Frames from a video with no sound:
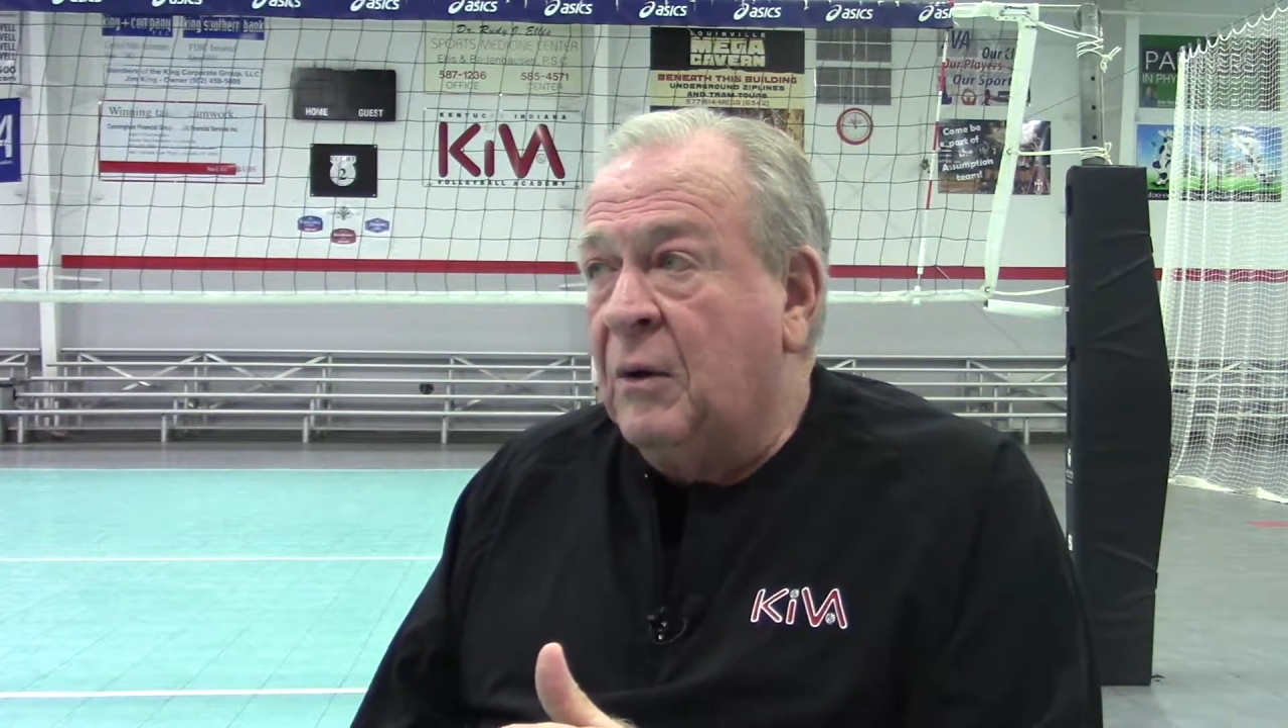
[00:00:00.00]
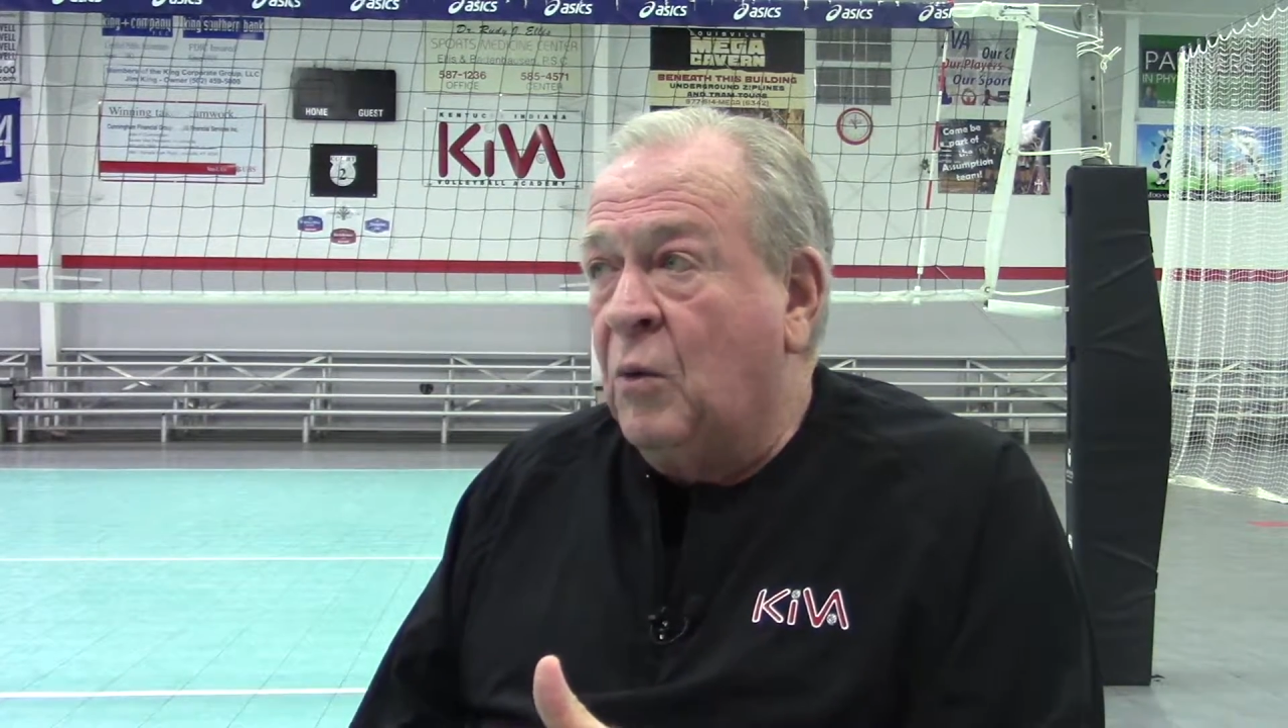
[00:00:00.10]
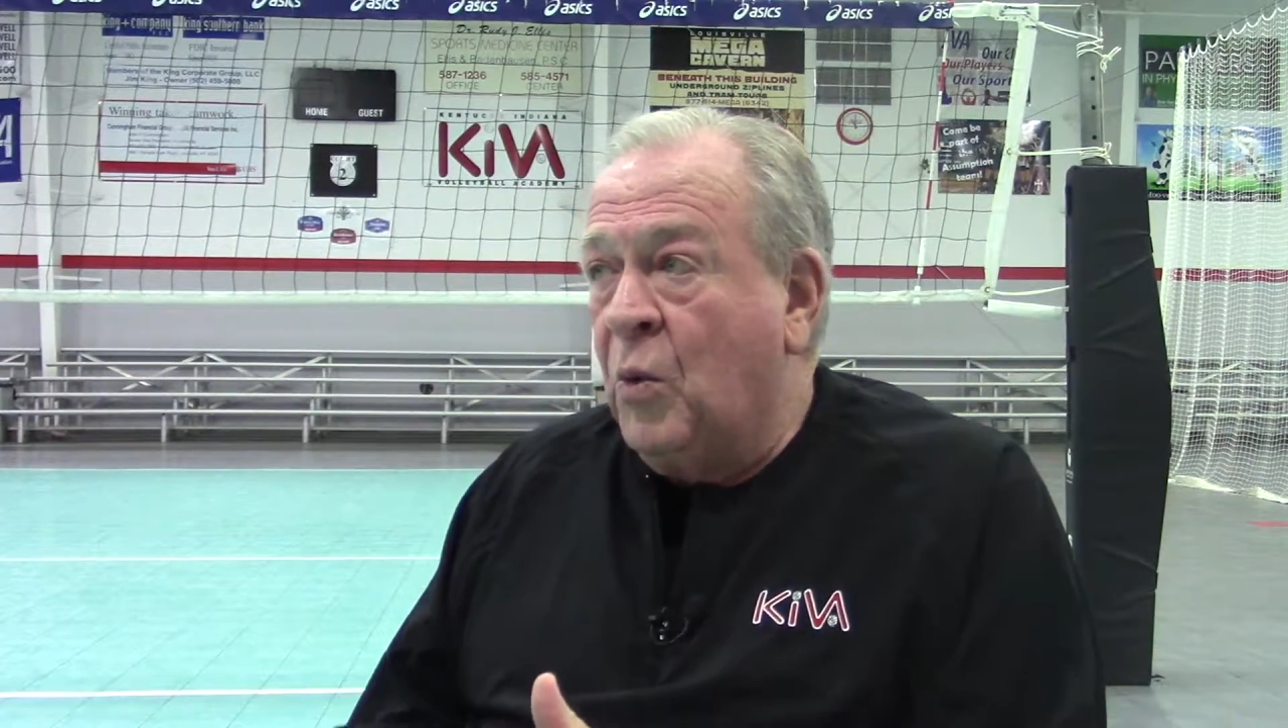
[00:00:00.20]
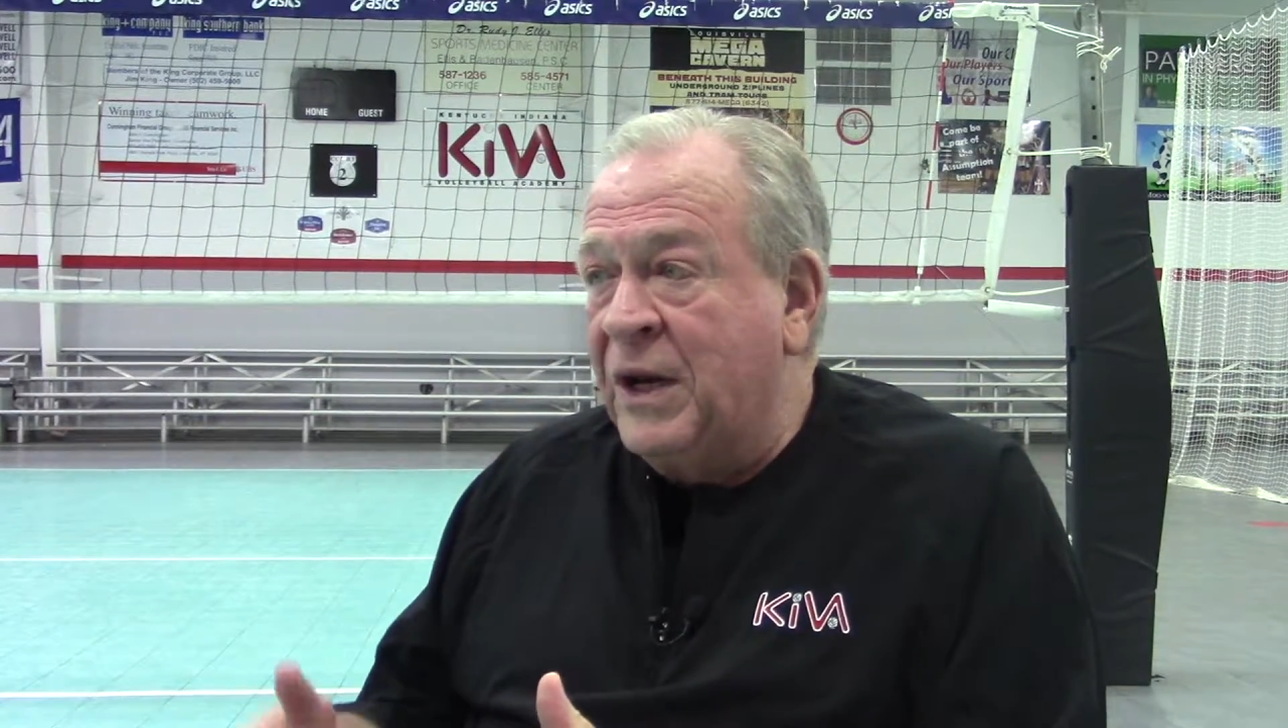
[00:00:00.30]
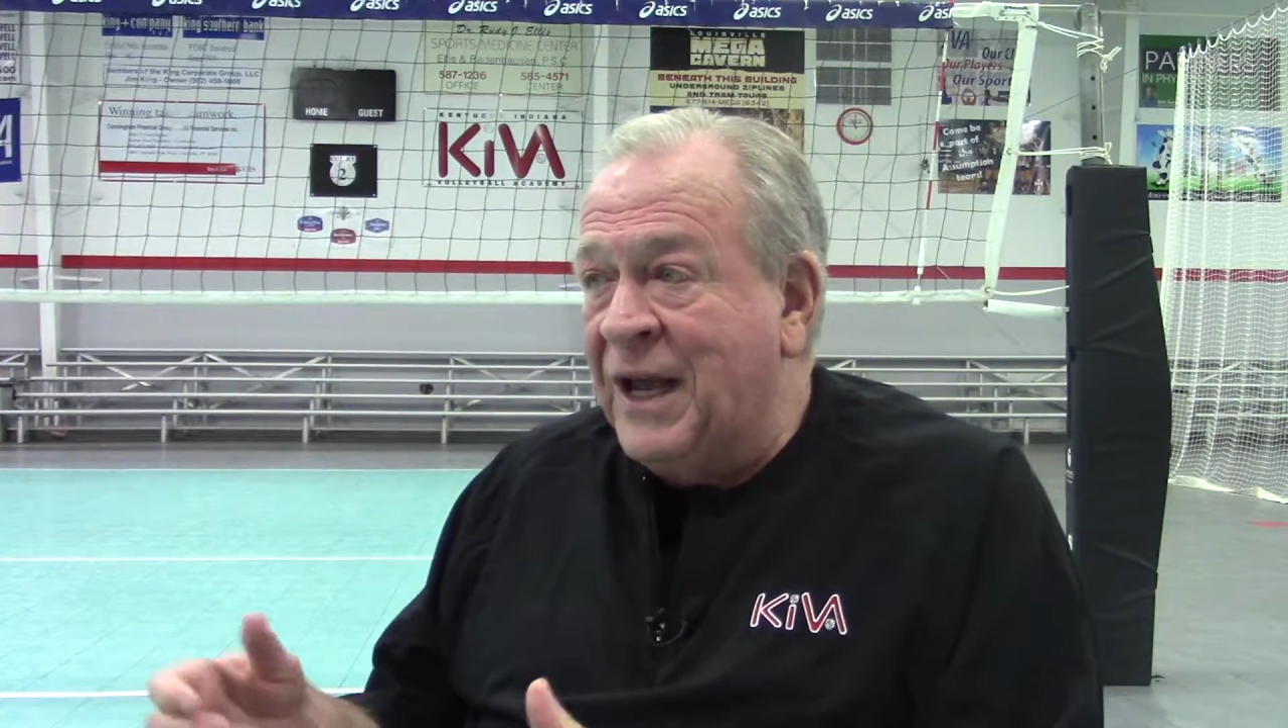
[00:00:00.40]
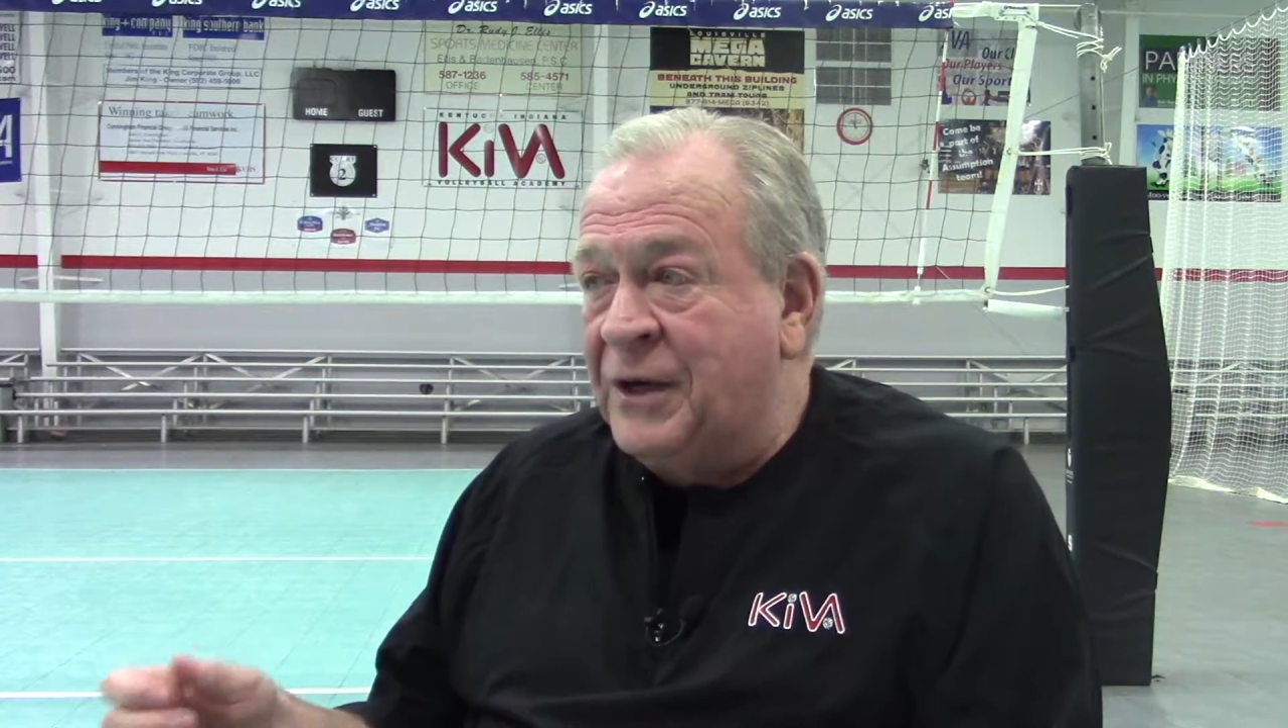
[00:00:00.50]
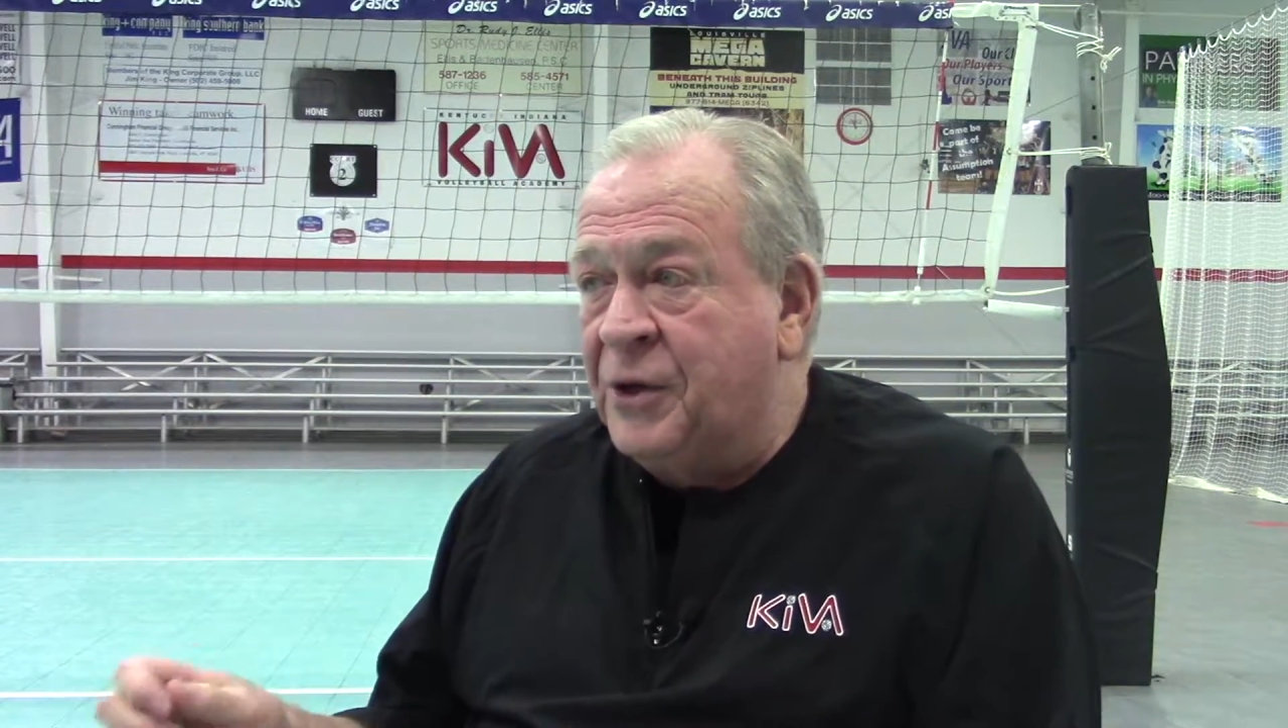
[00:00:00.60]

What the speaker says: when they